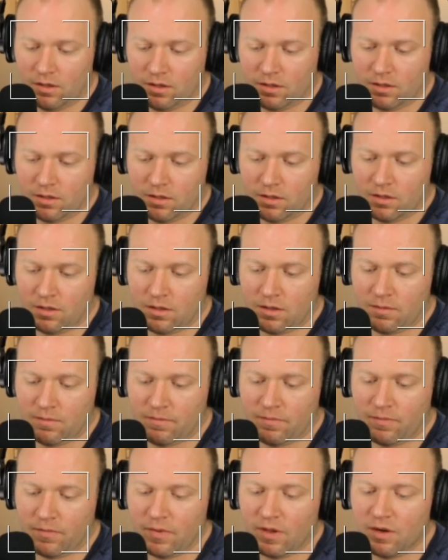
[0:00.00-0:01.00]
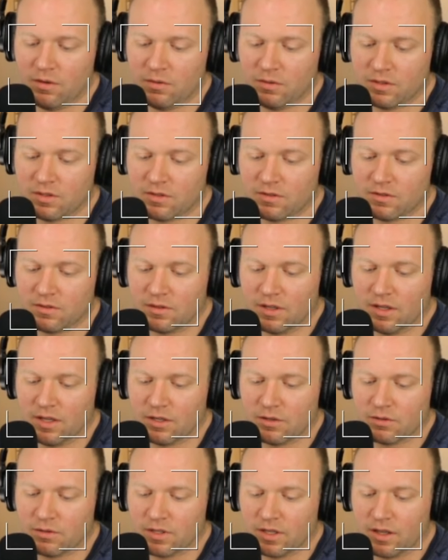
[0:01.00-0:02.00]
What's
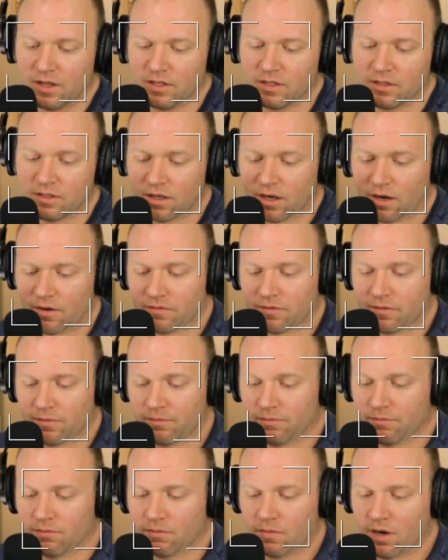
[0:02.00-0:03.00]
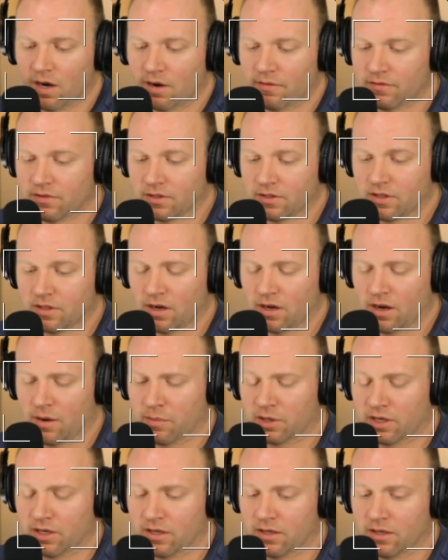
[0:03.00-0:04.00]
interesting, this is off the
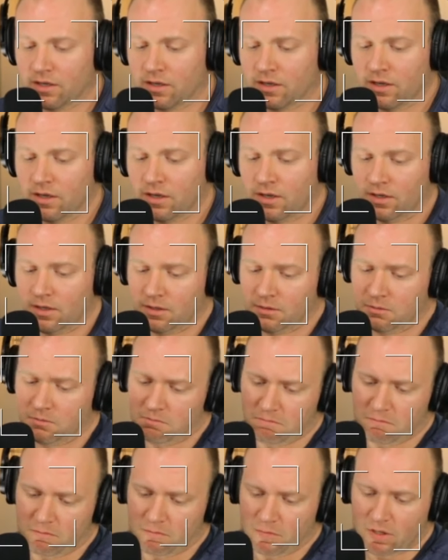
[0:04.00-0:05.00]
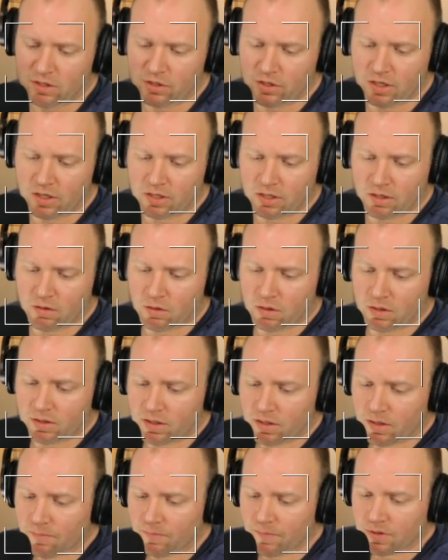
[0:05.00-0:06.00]
topic here, the changing course
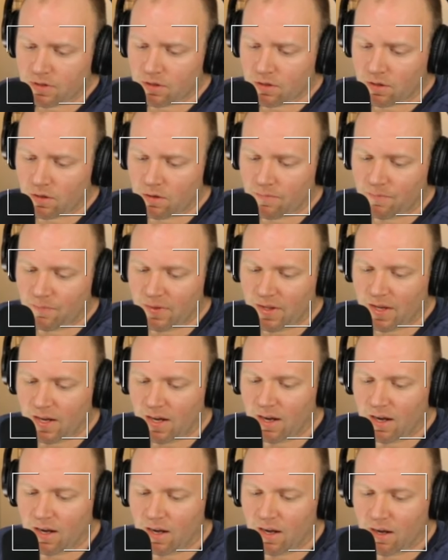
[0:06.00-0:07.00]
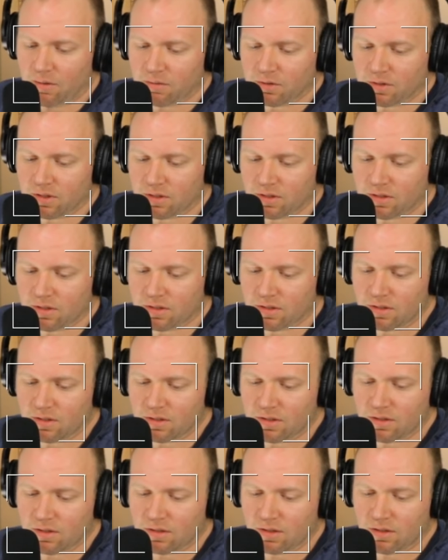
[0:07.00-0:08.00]
here. So I was
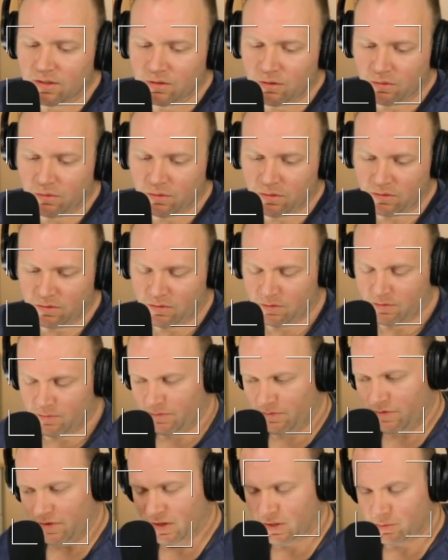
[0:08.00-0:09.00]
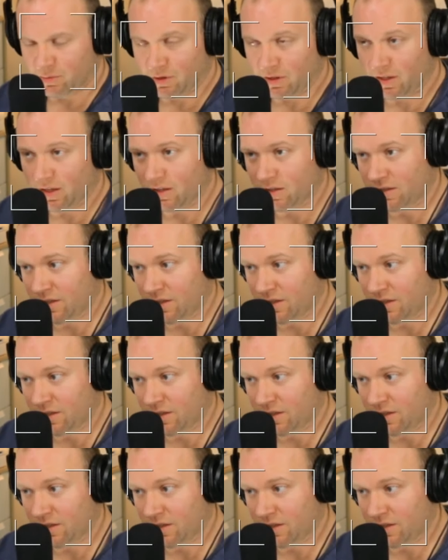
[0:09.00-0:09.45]
strolling through Facebook the other